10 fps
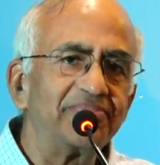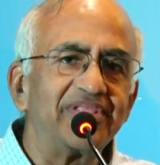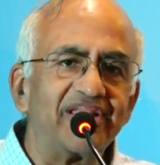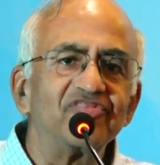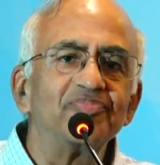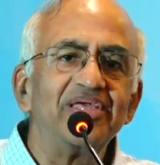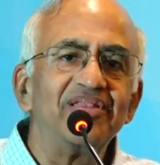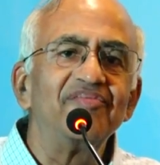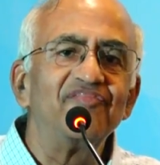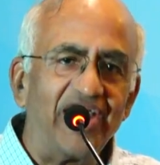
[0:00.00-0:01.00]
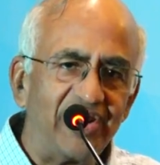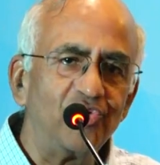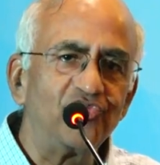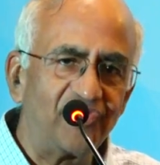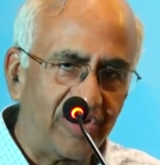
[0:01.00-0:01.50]
that has been
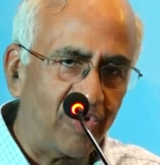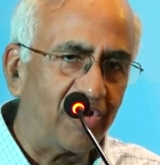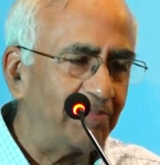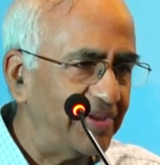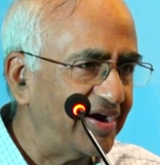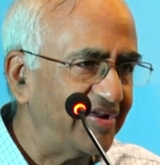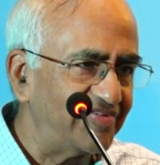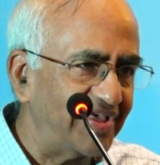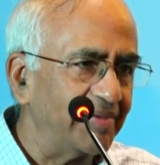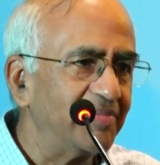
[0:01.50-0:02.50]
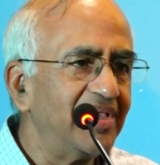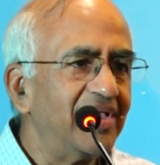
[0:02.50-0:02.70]
valued for a long period of time,